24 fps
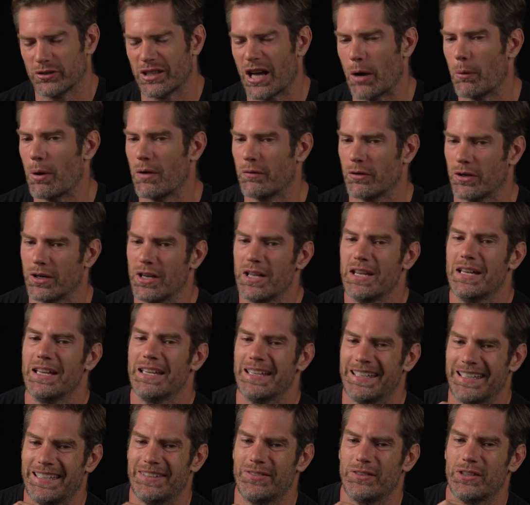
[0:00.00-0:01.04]
However,
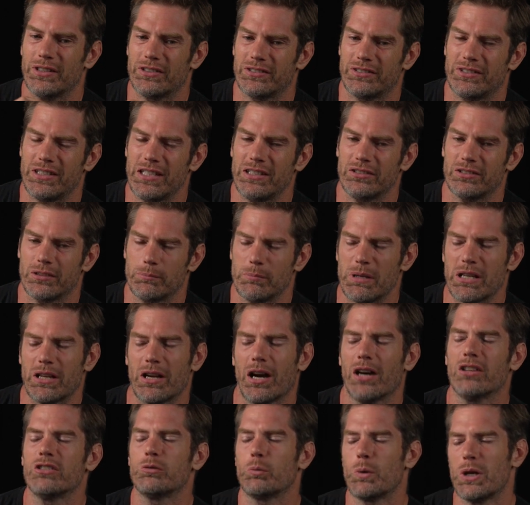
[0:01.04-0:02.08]
in this season,
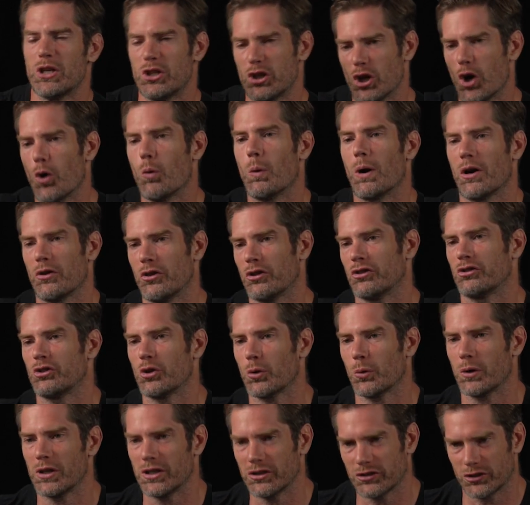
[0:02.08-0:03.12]
because we know where the
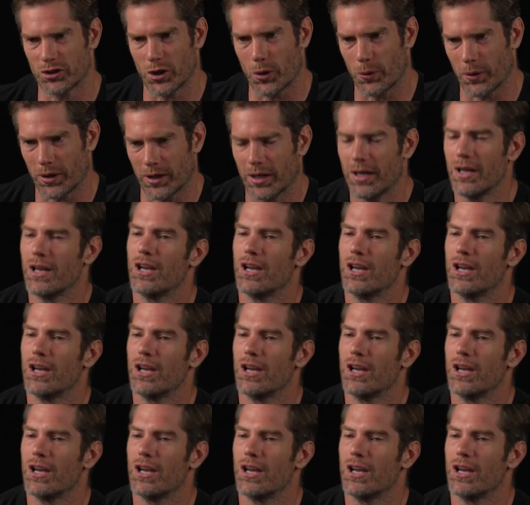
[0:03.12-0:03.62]
story is going,